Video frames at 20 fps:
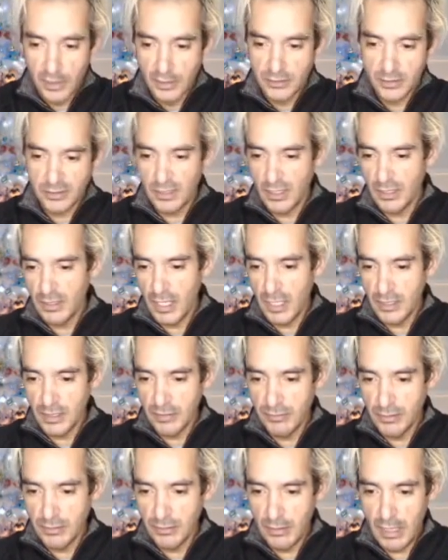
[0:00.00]
Sonny, I don't
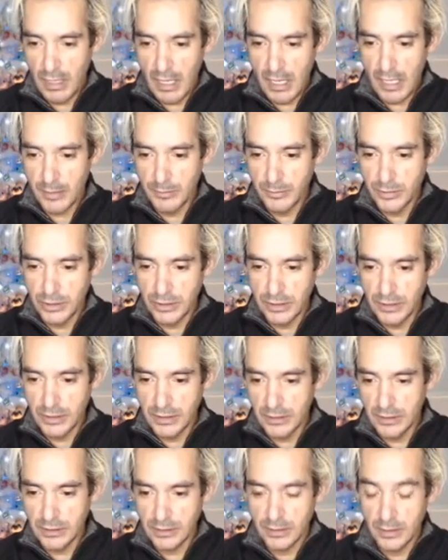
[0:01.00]
even know I had a
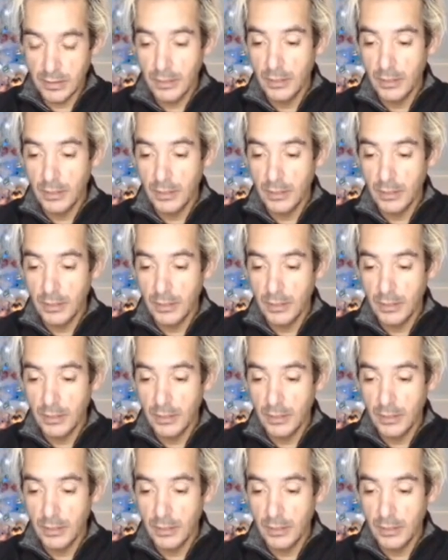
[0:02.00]
bejesus.